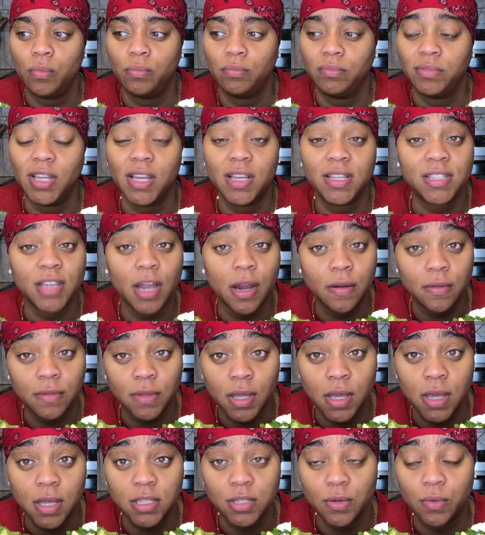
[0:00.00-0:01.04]
did certain
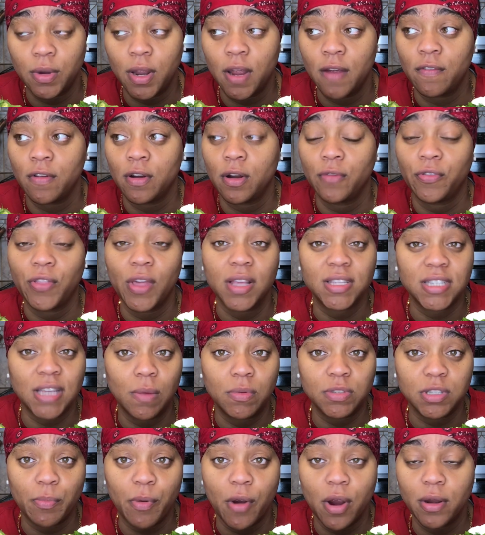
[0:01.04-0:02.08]
things or whatever, things I
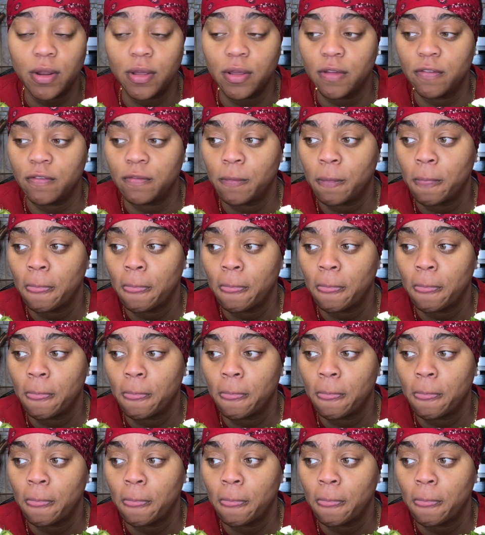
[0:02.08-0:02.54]
was a part of.